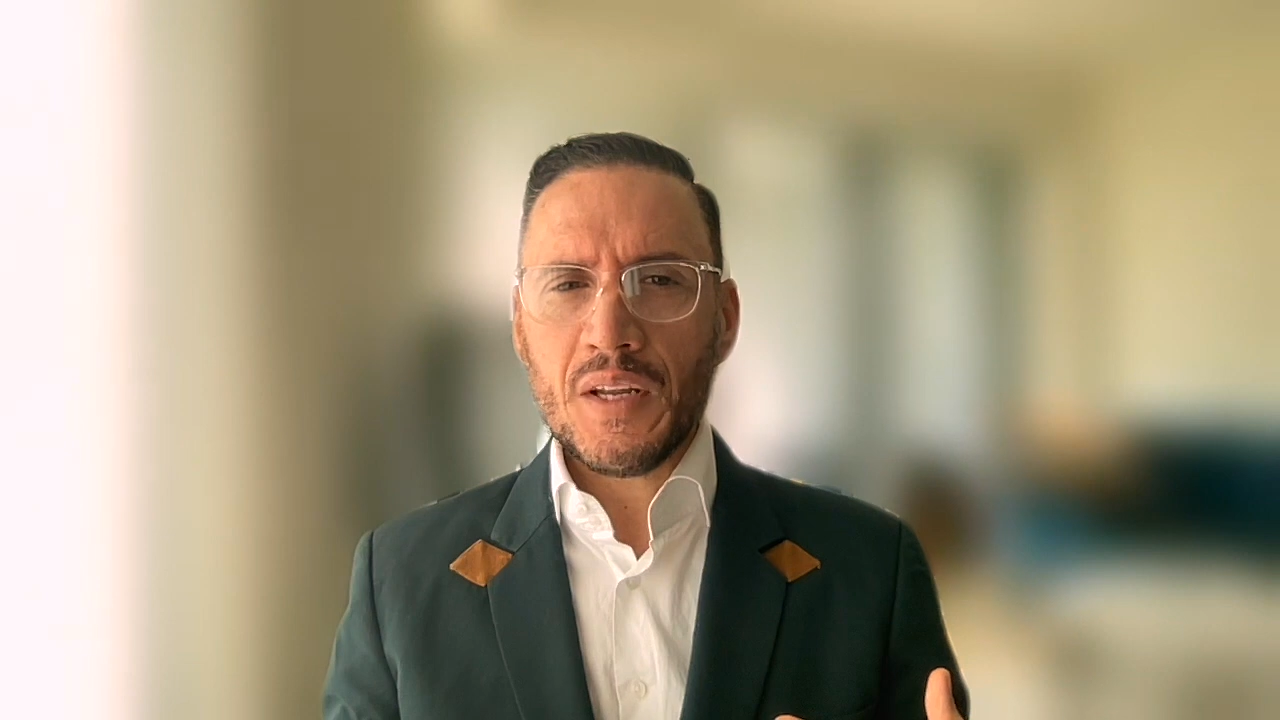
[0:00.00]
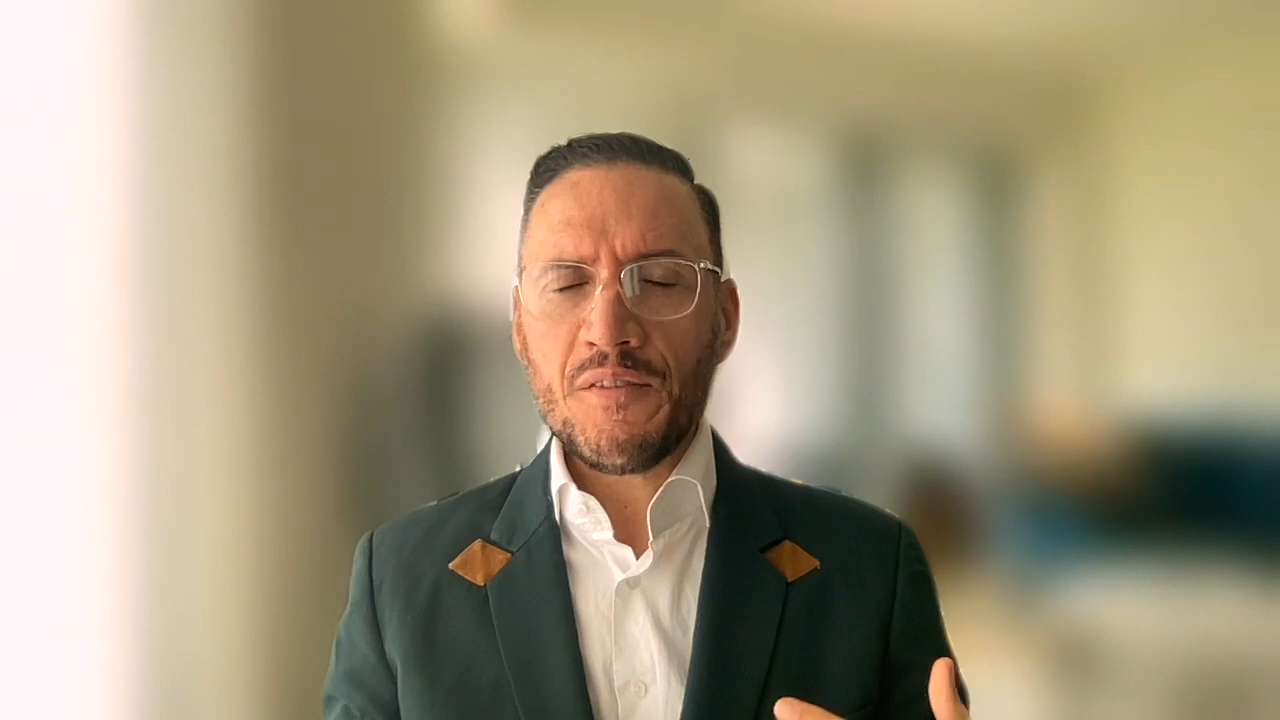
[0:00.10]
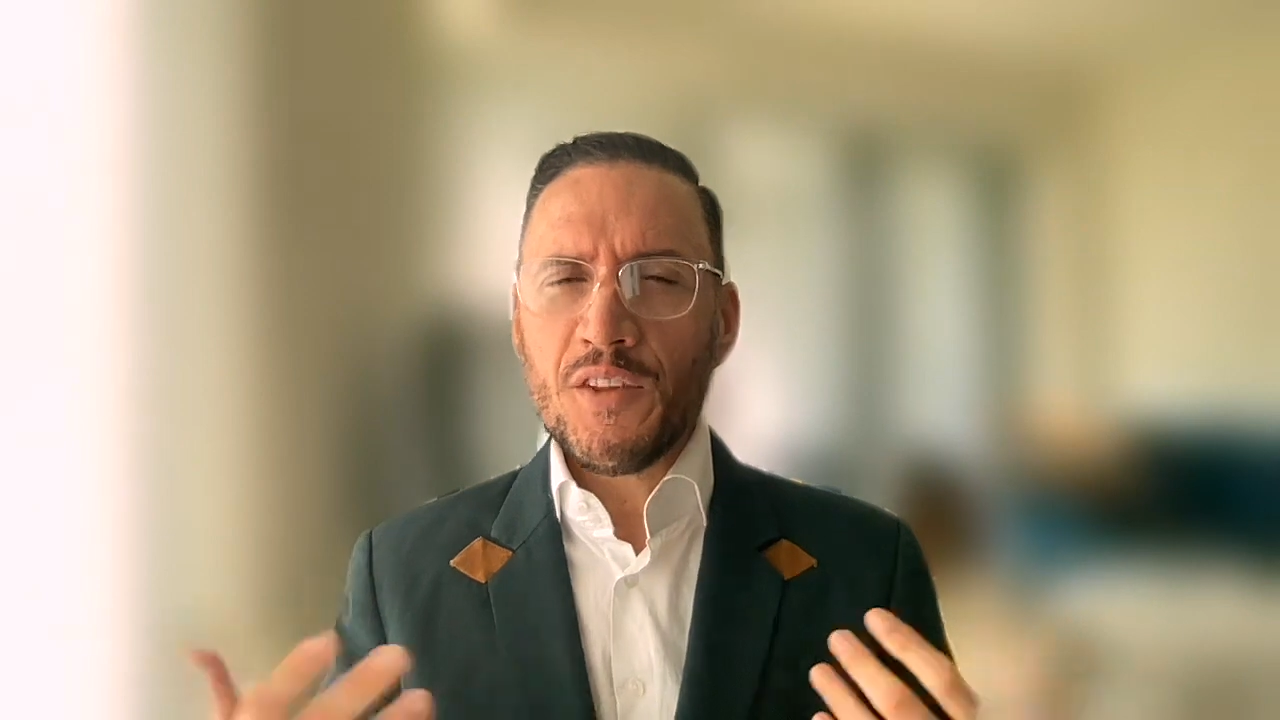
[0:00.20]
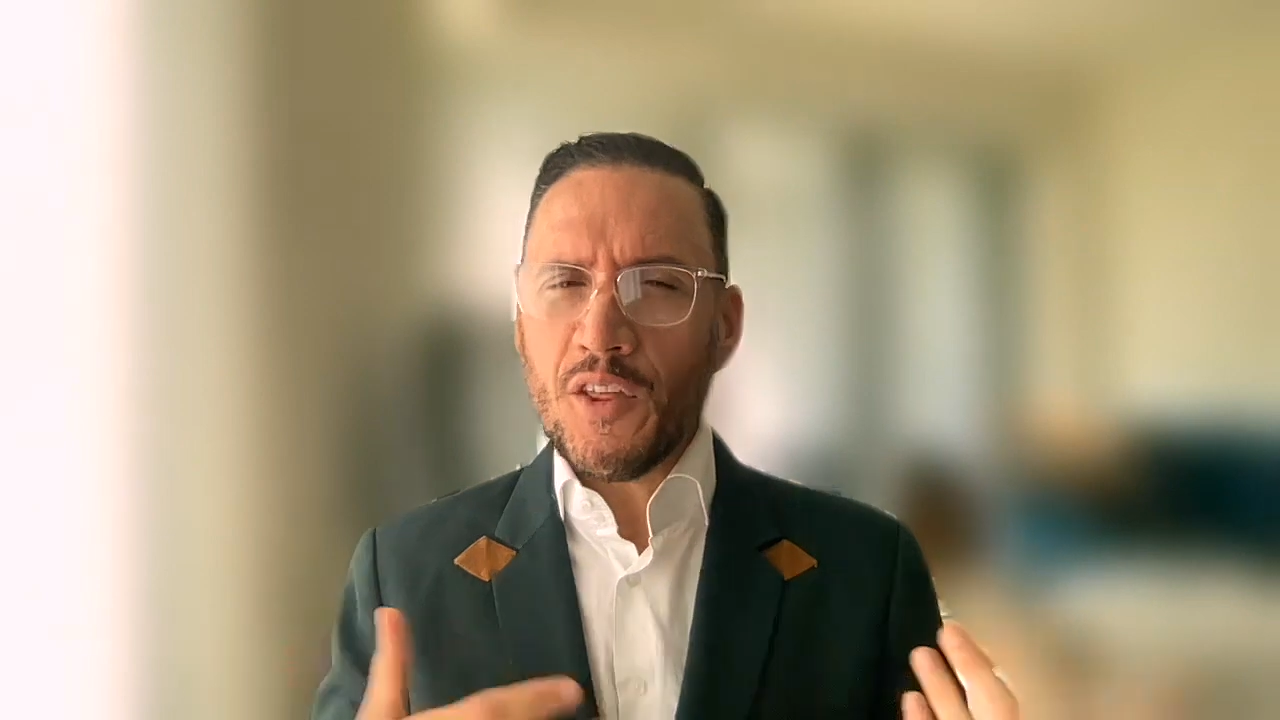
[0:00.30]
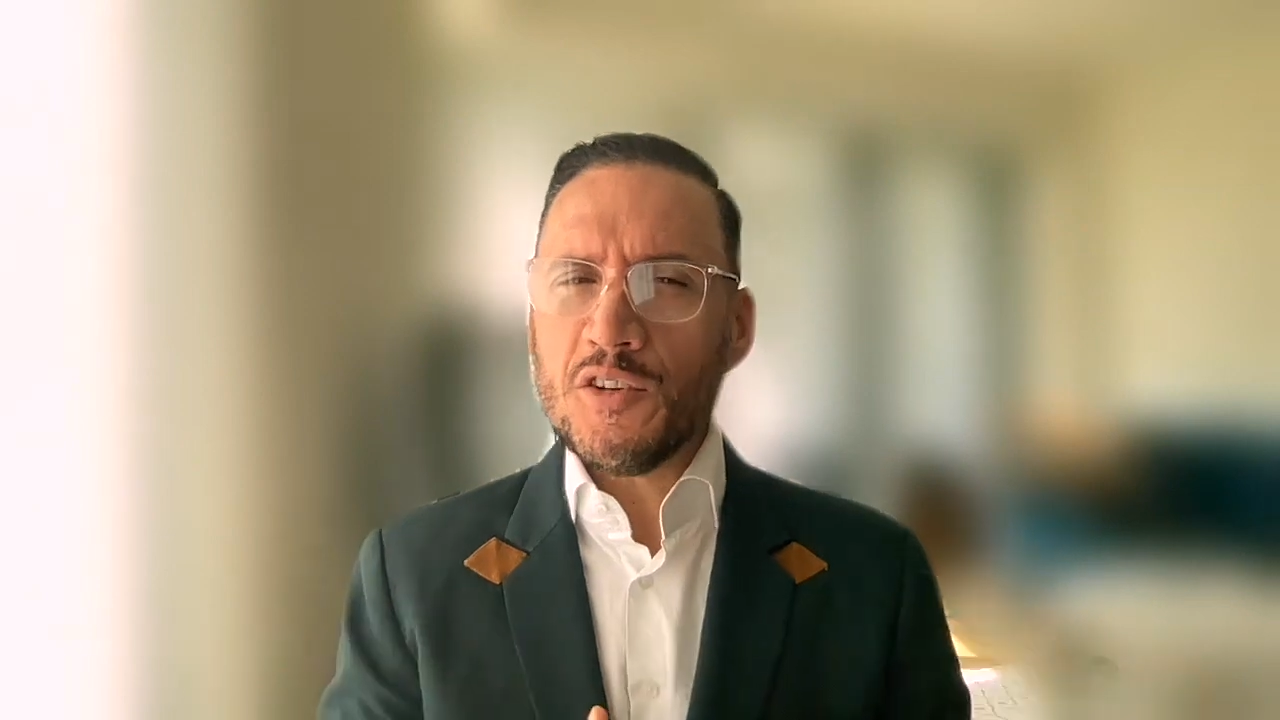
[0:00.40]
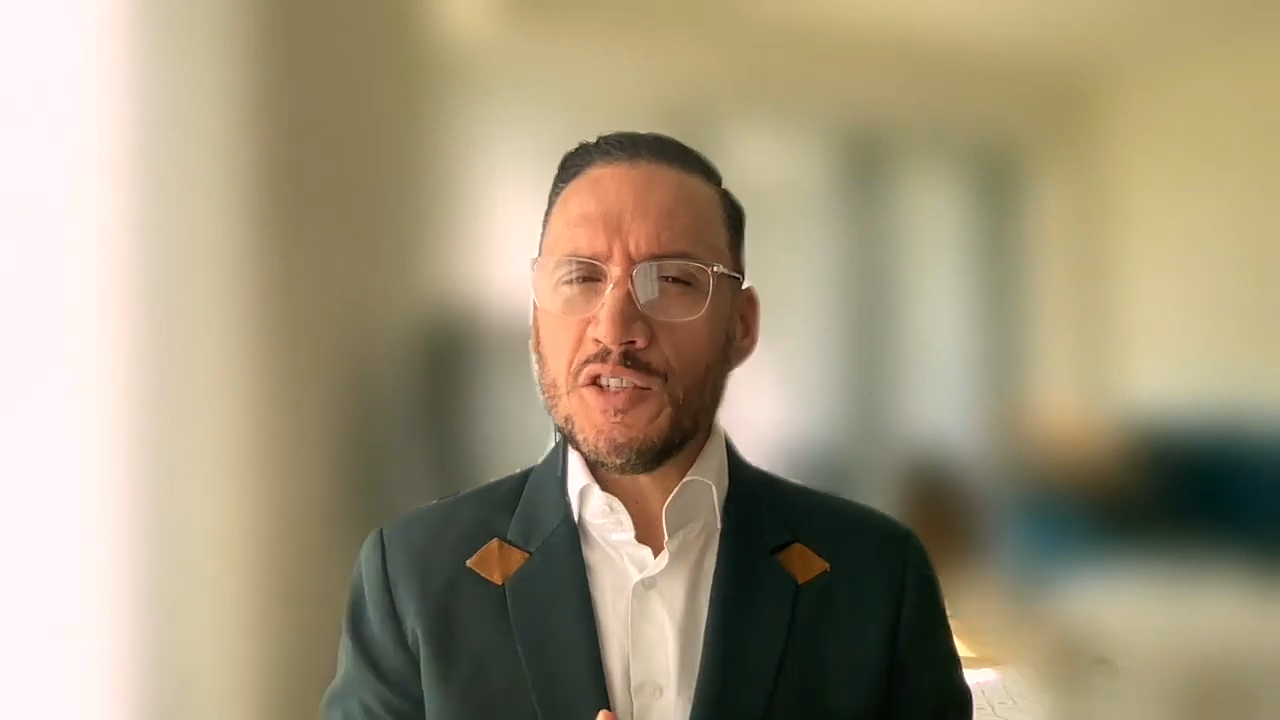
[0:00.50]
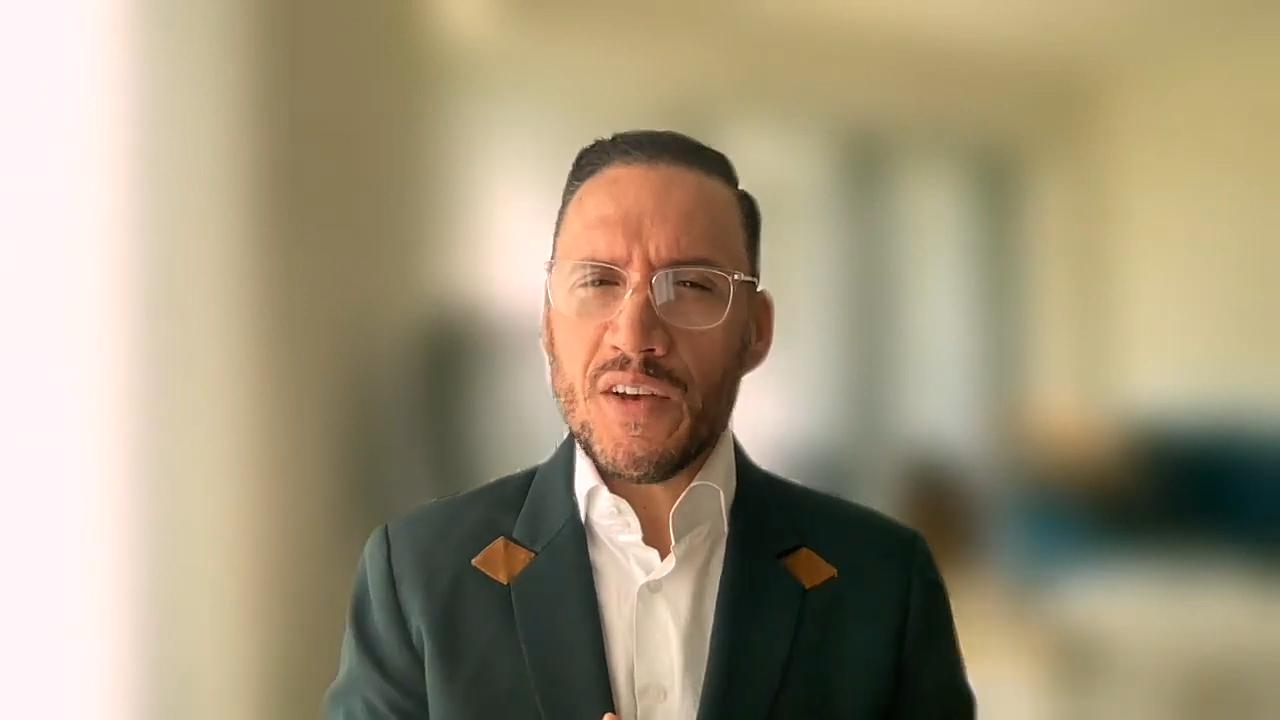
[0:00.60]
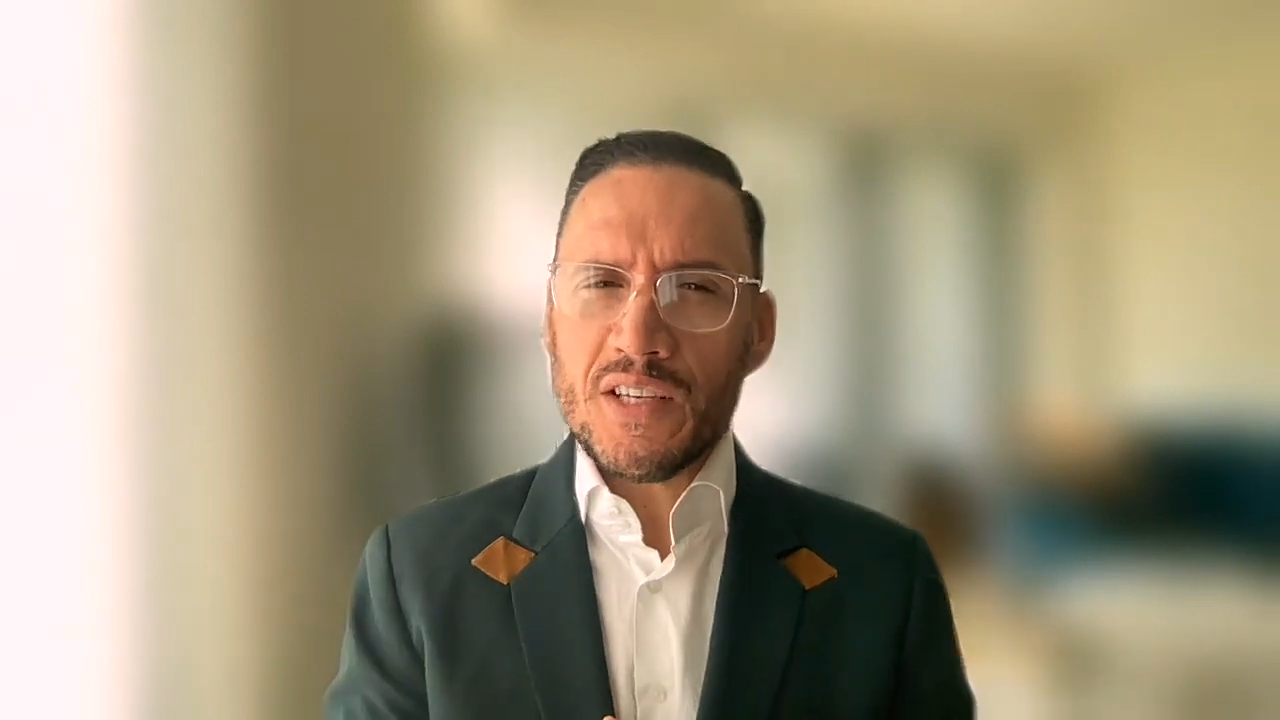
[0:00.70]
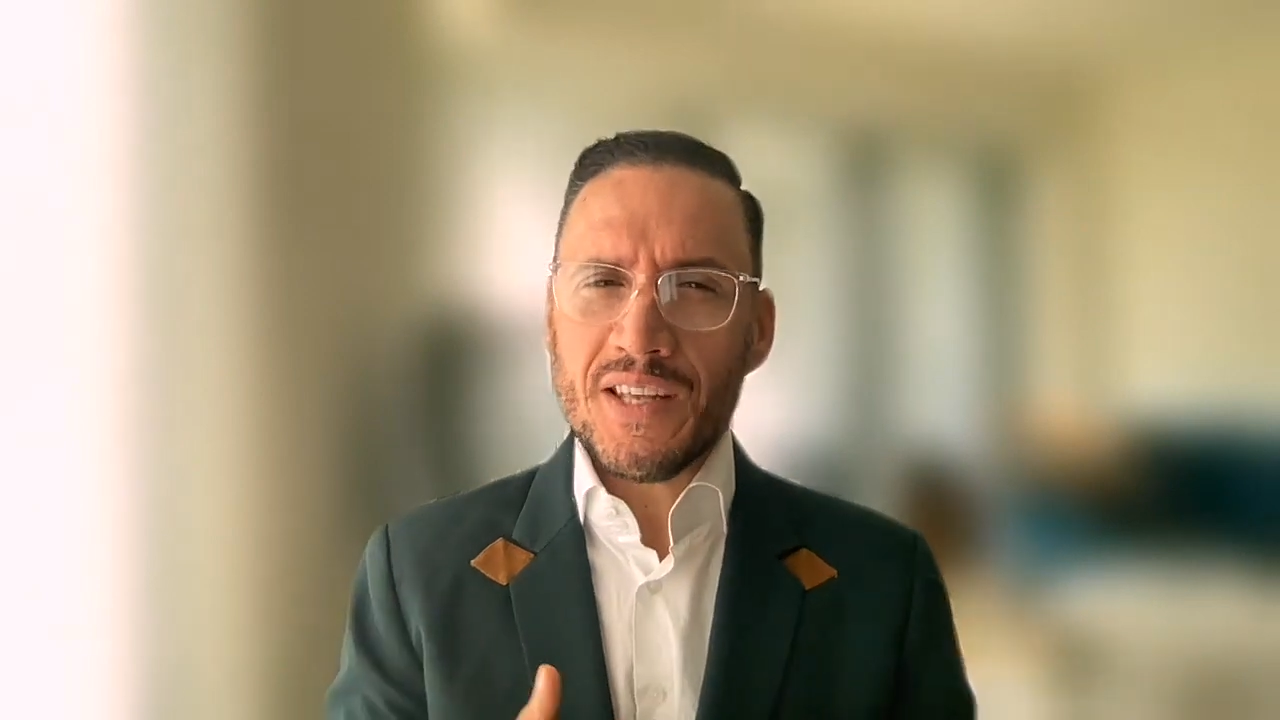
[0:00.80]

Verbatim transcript: And for those of us